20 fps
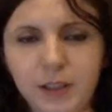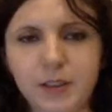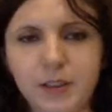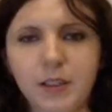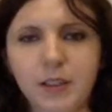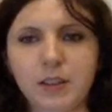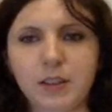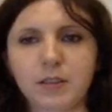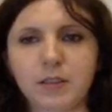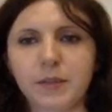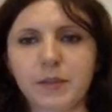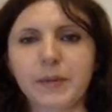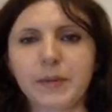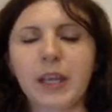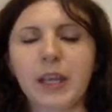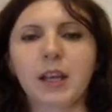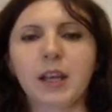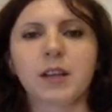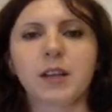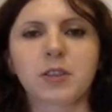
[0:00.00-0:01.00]
Here.
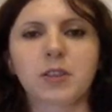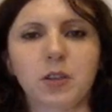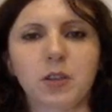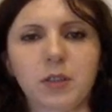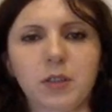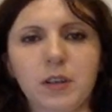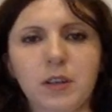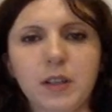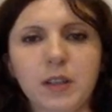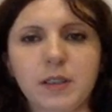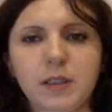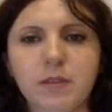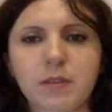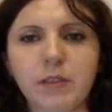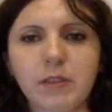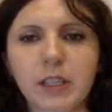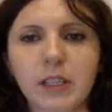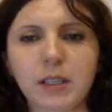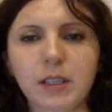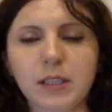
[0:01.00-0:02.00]
So there are
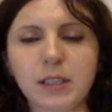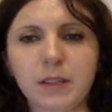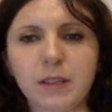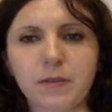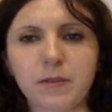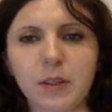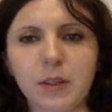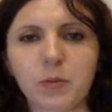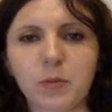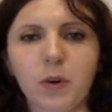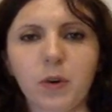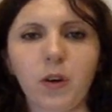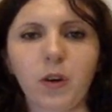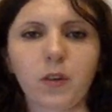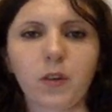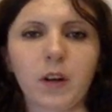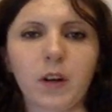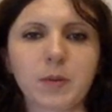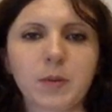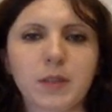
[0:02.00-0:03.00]
3 different
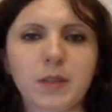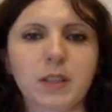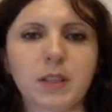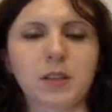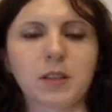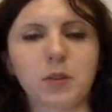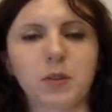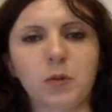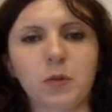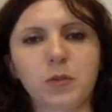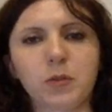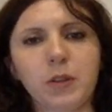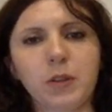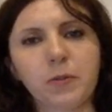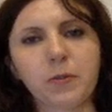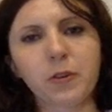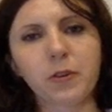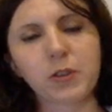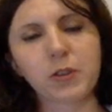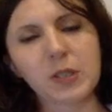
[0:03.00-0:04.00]
programs. So the
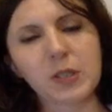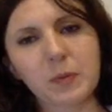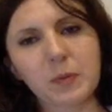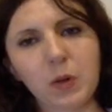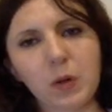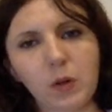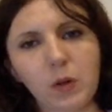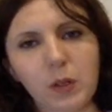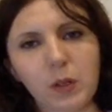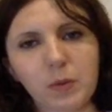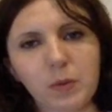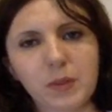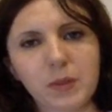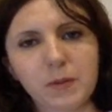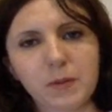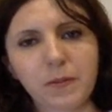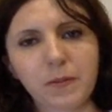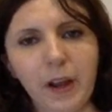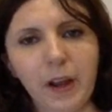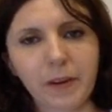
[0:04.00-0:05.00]
first program
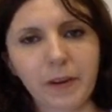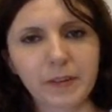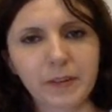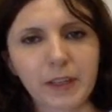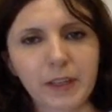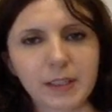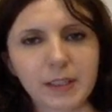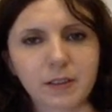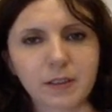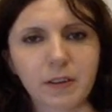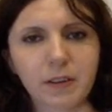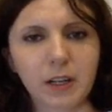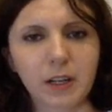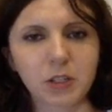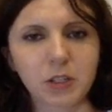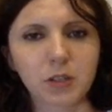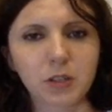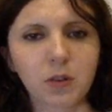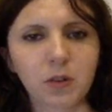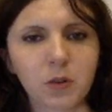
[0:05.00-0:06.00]
is 5 days
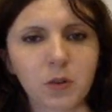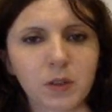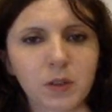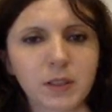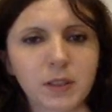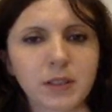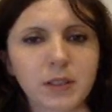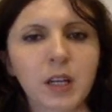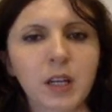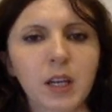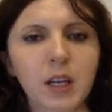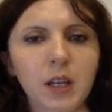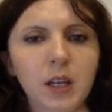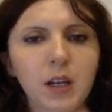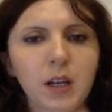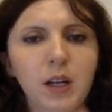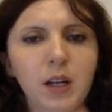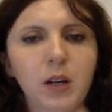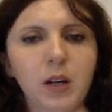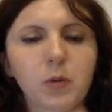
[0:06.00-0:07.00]
crash course,
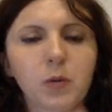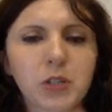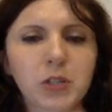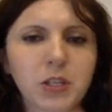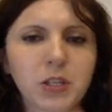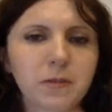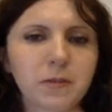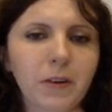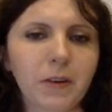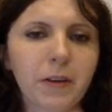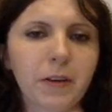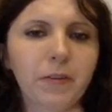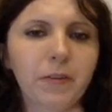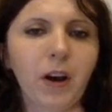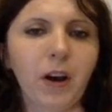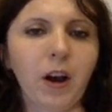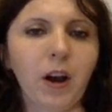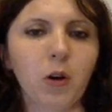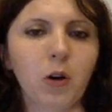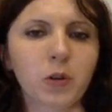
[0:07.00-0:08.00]
which is 5
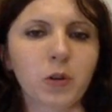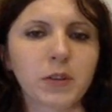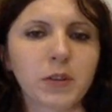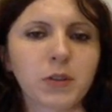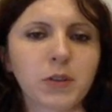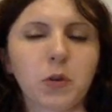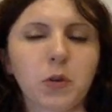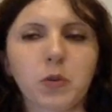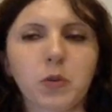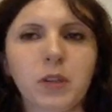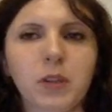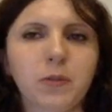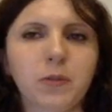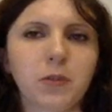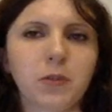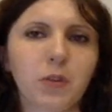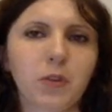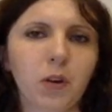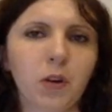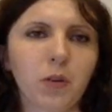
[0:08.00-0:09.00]
hours. So if
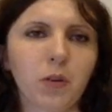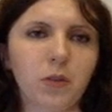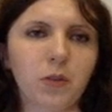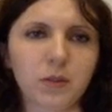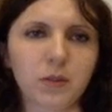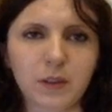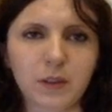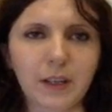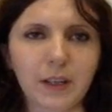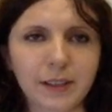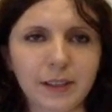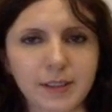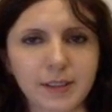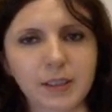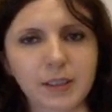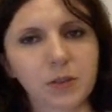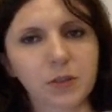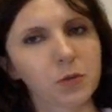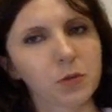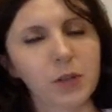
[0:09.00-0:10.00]
you know
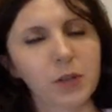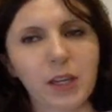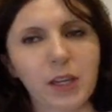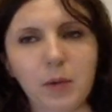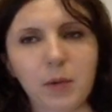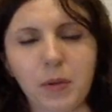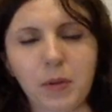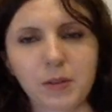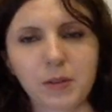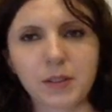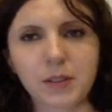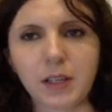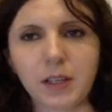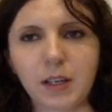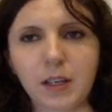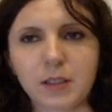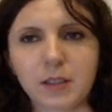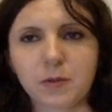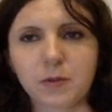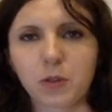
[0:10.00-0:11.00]
nothing today about
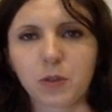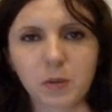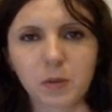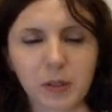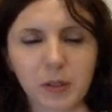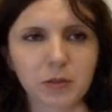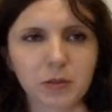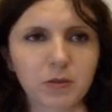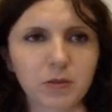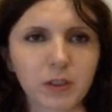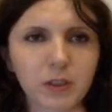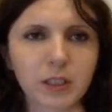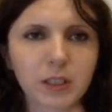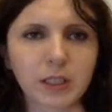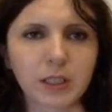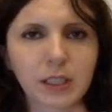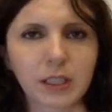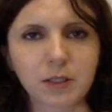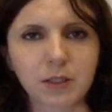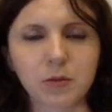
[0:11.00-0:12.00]
Salesforce, but you really
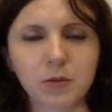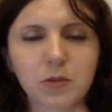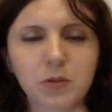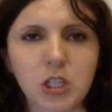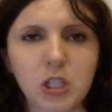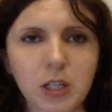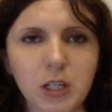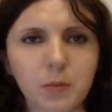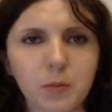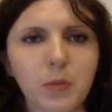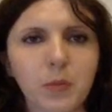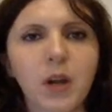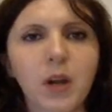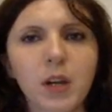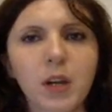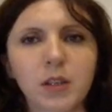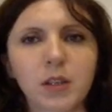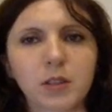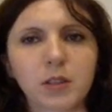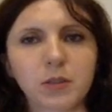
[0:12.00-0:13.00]
need to jump
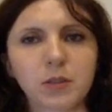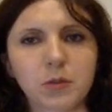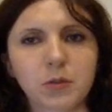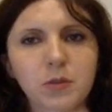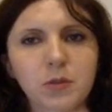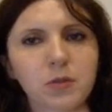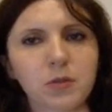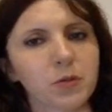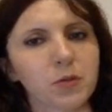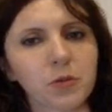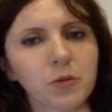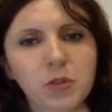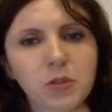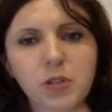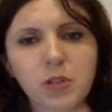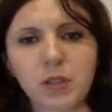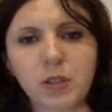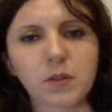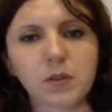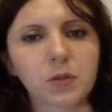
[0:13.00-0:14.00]
into the
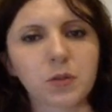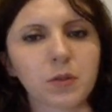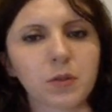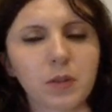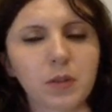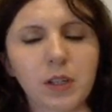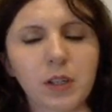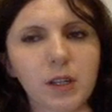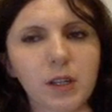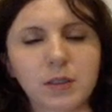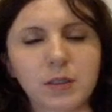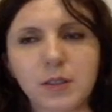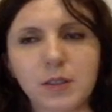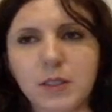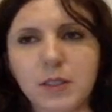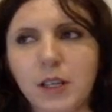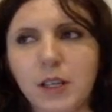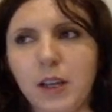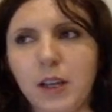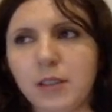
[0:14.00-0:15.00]
solution to
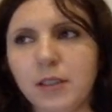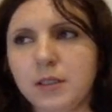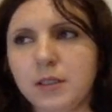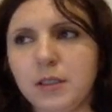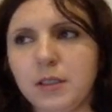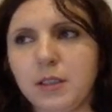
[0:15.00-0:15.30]
understand